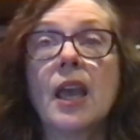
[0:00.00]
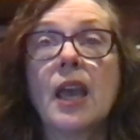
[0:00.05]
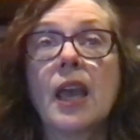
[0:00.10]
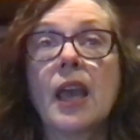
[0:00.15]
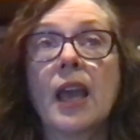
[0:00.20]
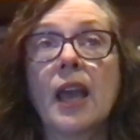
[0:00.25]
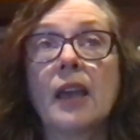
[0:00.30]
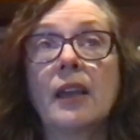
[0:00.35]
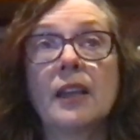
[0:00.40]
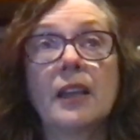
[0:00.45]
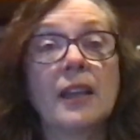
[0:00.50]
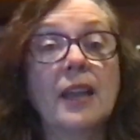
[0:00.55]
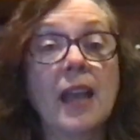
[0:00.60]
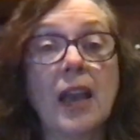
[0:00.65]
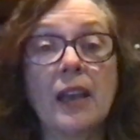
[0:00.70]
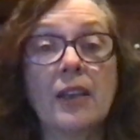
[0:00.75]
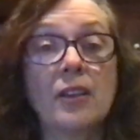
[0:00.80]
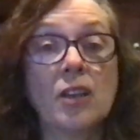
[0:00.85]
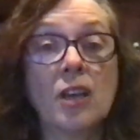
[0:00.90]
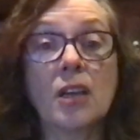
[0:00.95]
and it
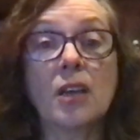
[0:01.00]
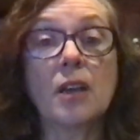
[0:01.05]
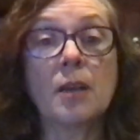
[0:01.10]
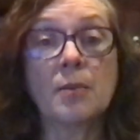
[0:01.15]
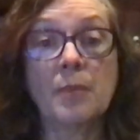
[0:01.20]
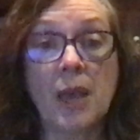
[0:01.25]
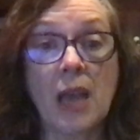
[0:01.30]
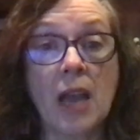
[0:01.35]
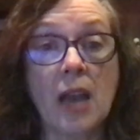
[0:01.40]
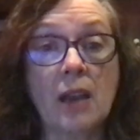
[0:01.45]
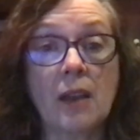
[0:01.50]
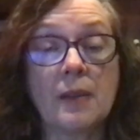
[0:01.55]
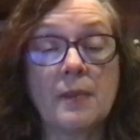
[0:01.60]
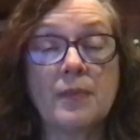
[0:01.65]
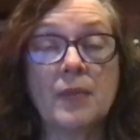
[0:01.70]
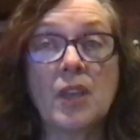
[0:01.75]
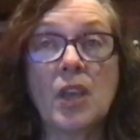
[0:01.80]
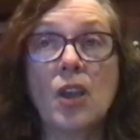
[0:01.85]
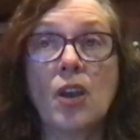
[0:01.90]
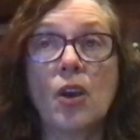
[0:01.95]
had not come back.
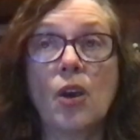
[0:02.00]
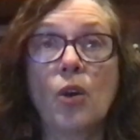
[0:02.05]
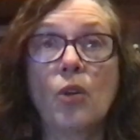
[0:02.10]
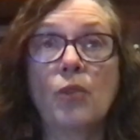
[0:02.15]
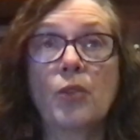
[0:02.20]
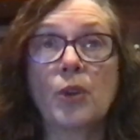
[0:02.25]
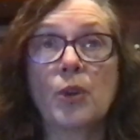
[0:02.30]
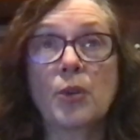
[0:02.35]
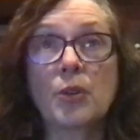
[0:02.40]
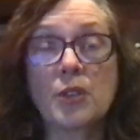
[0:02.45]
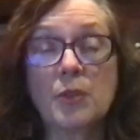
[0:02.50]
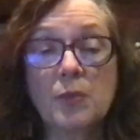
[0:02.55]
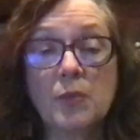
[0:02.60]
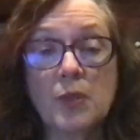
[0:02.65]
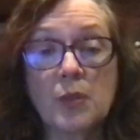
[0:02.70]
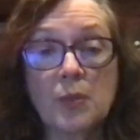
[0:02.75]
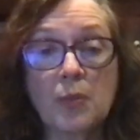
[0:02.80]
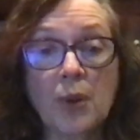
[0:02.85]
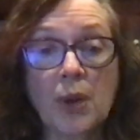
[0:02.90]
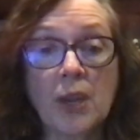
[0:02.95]
Over
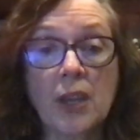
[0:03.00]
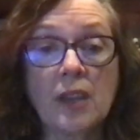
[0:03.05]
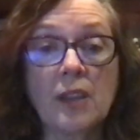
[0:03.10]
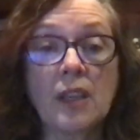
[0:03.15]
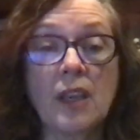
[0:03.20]
Christmas break,